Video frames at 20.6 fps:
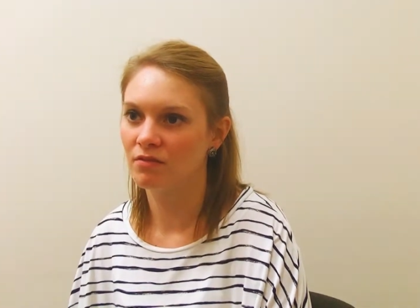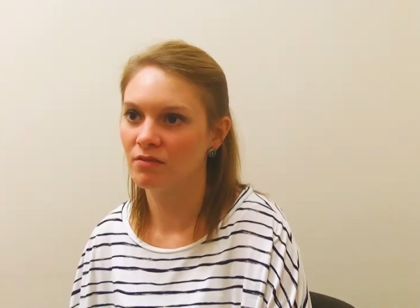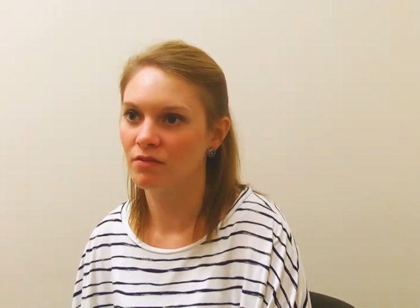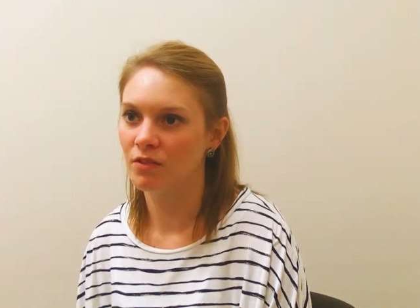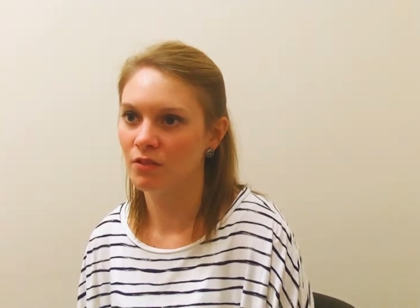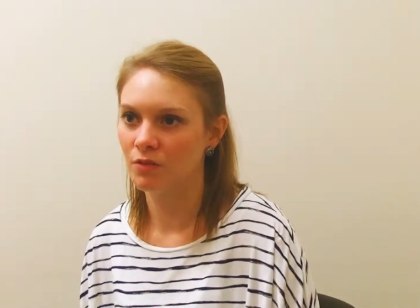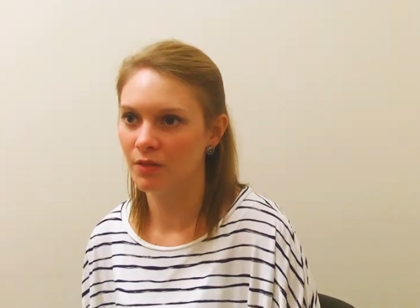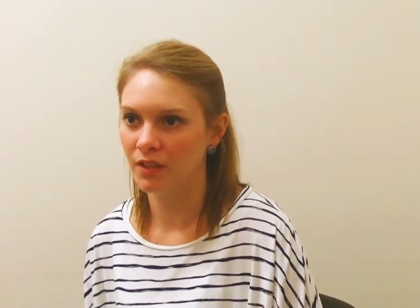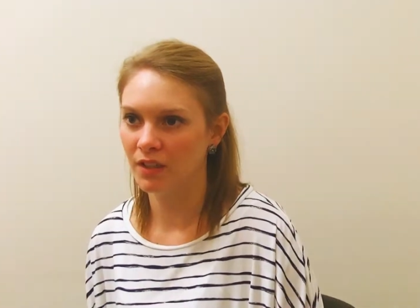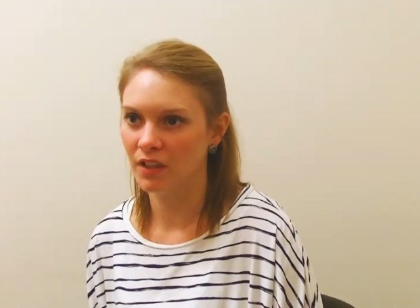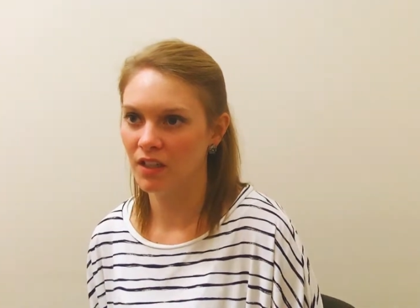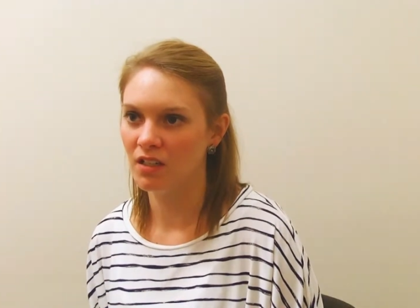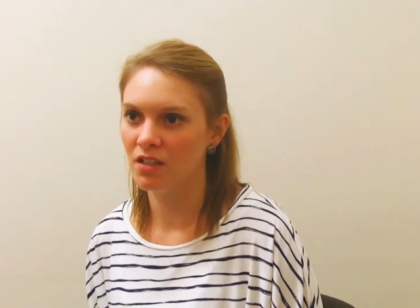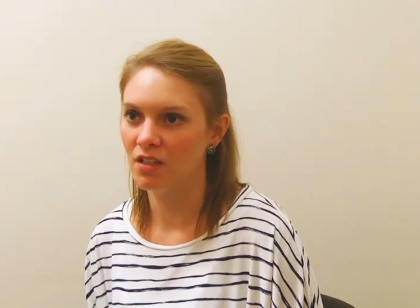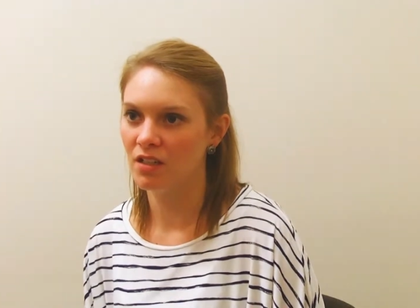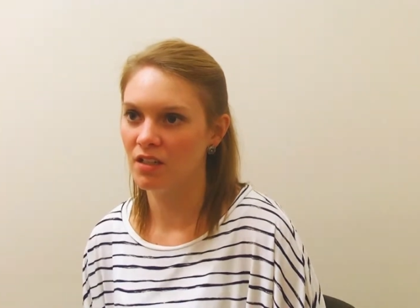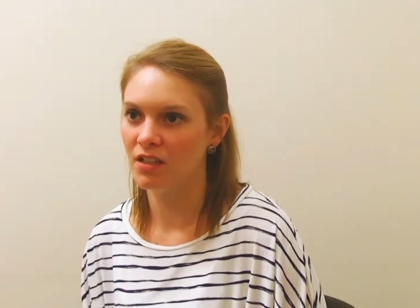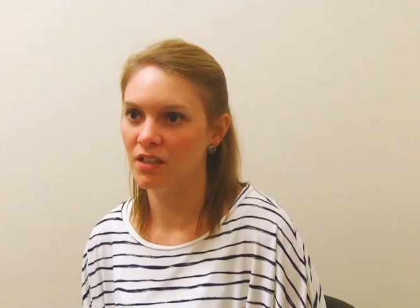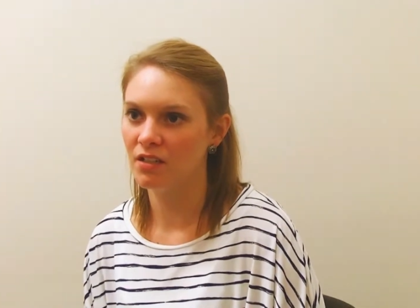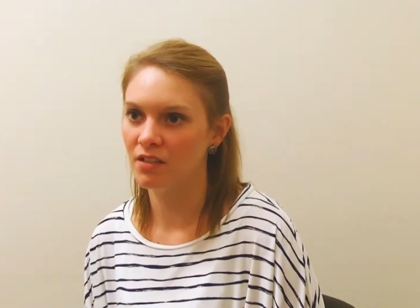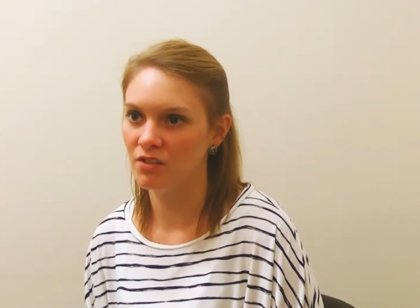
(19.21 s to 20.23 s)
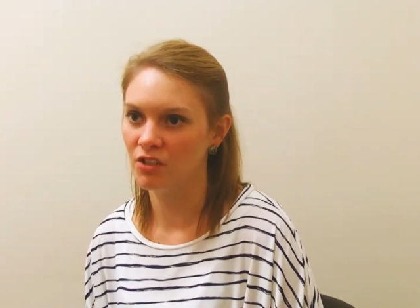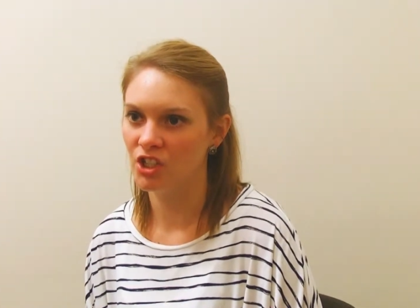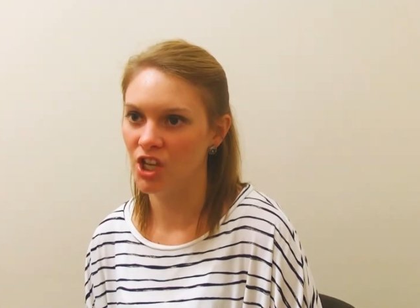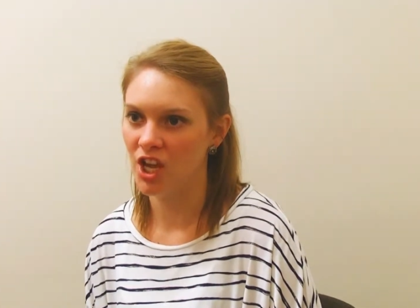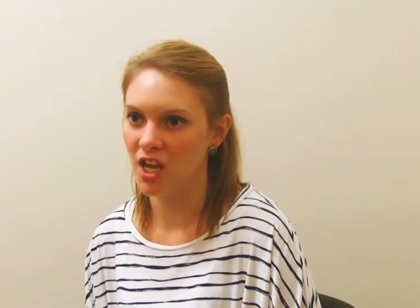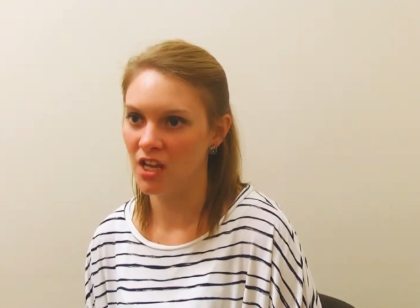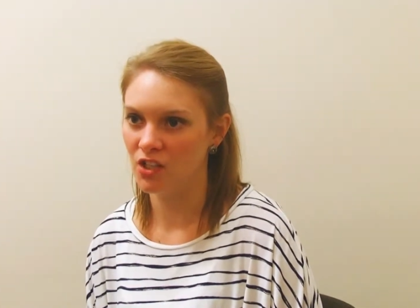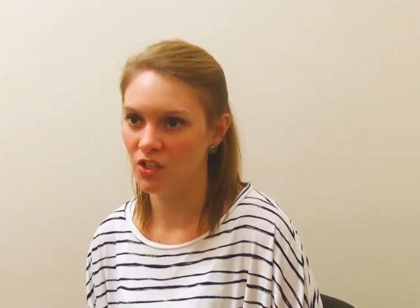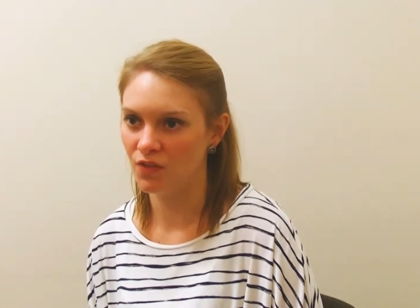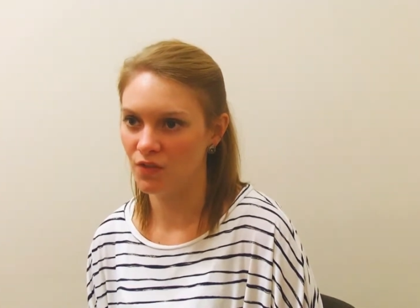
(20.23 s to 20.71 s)
good
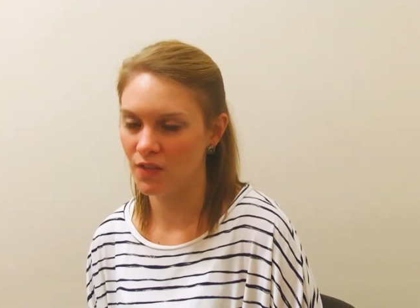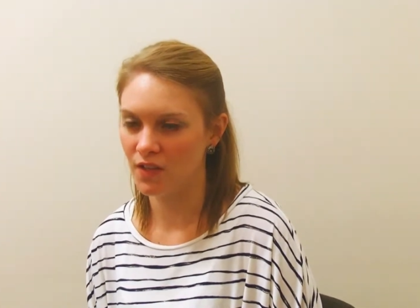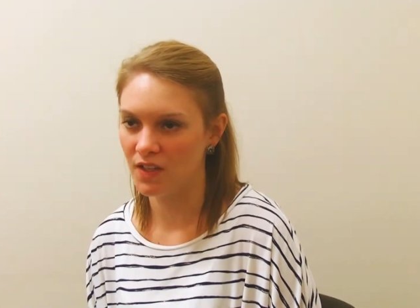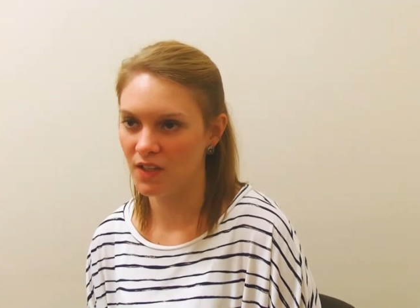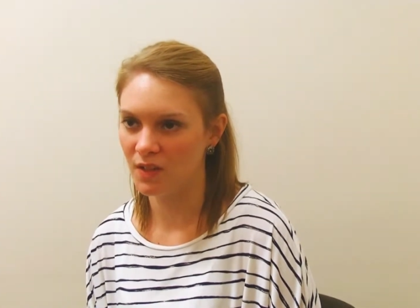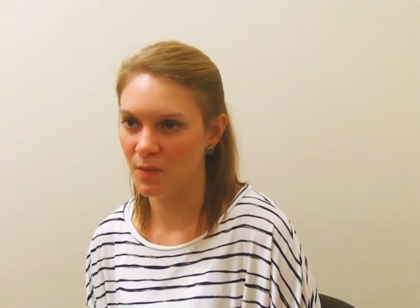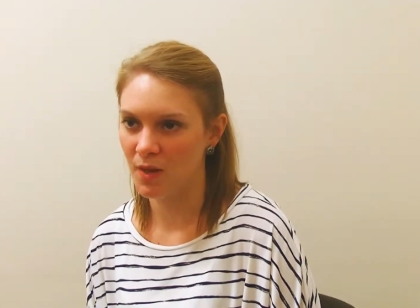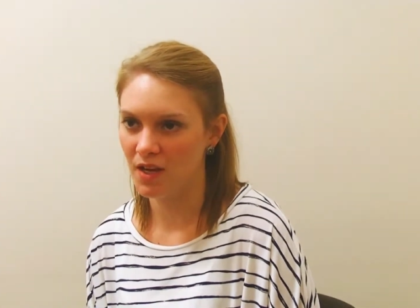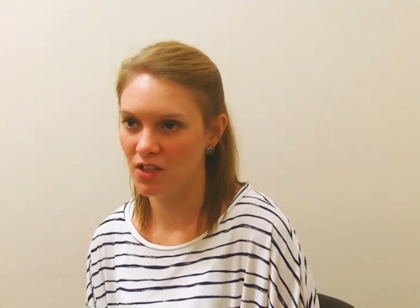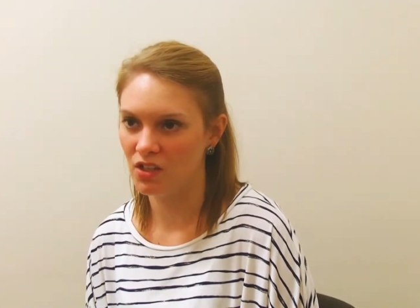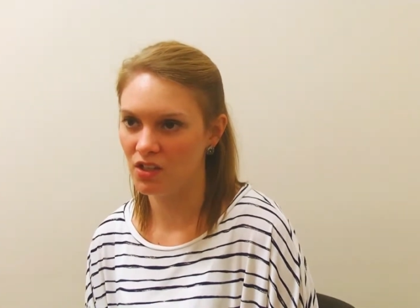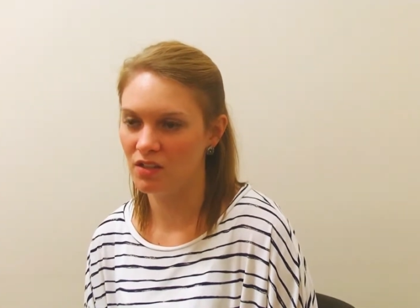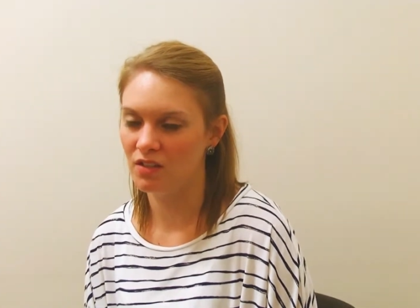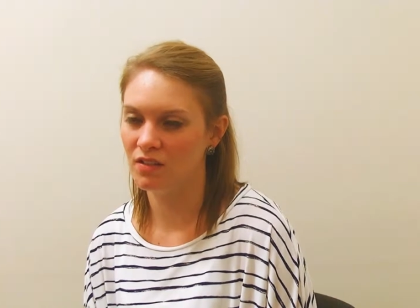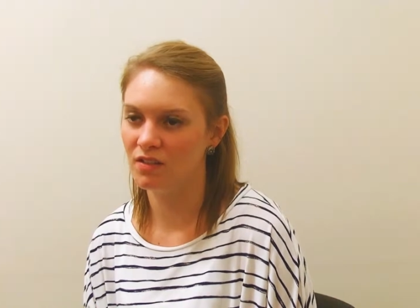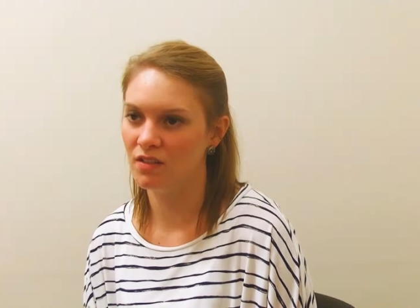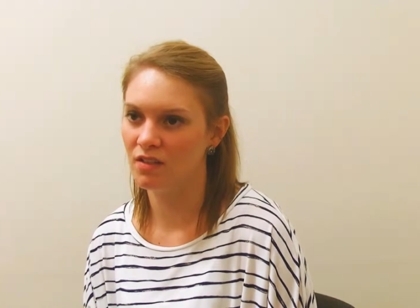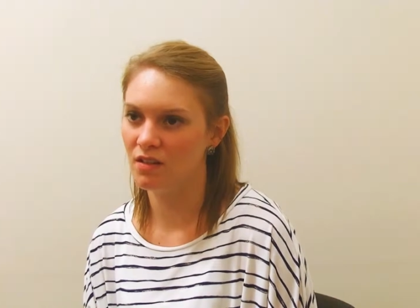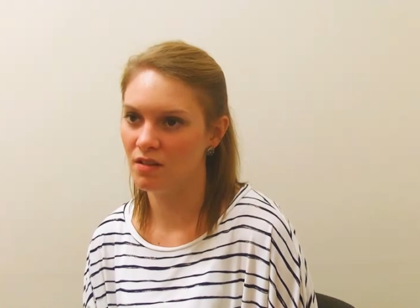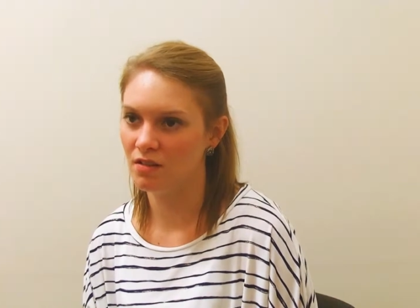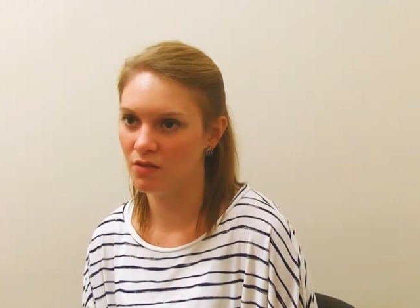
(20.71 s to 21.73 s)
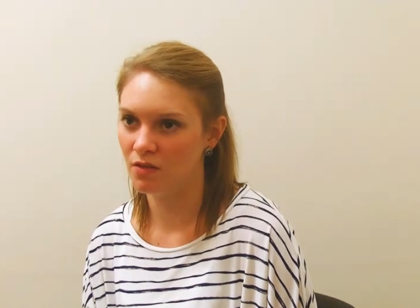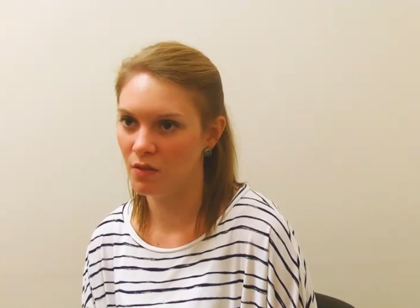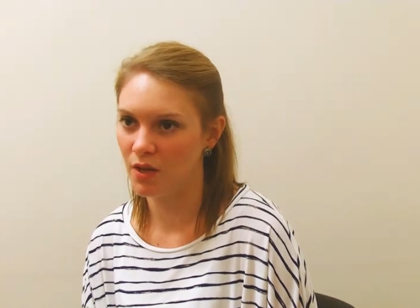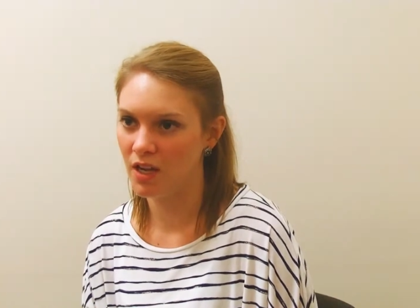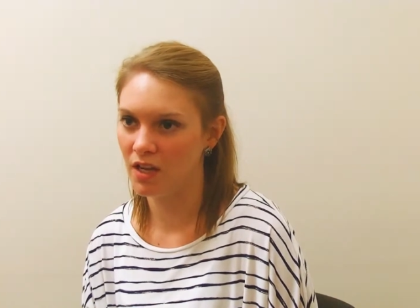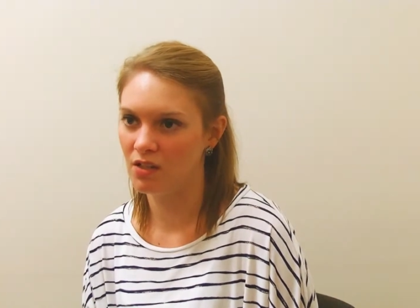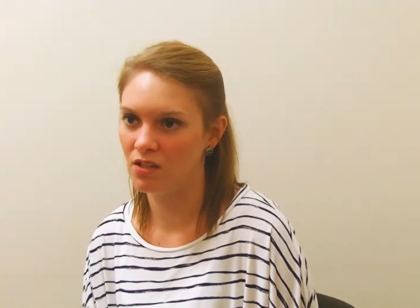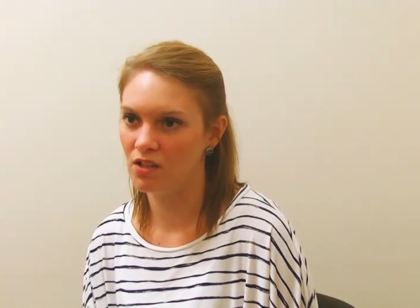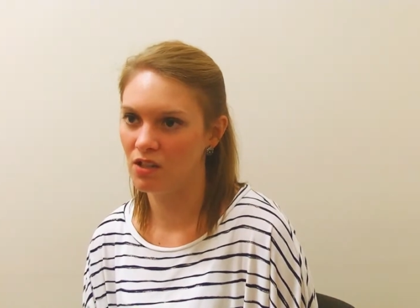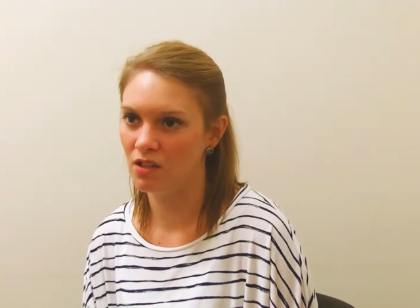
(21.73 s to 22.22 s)
change for these patients in our
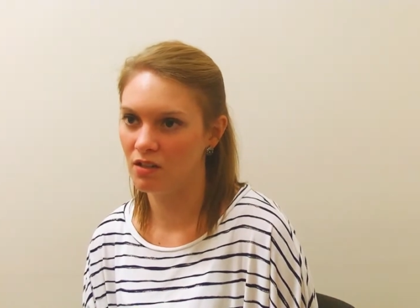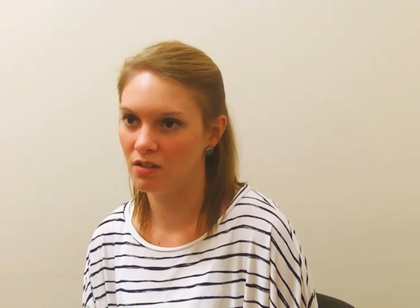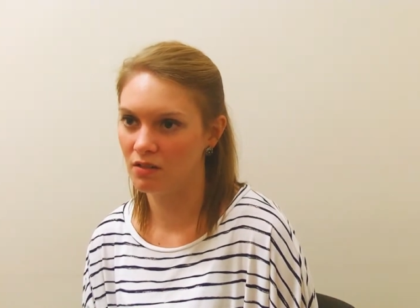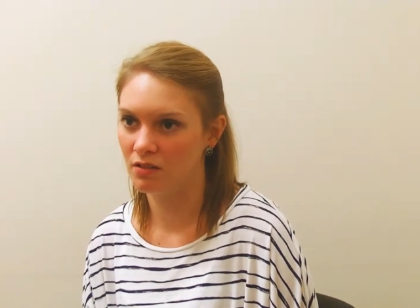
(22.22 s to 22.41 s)
location.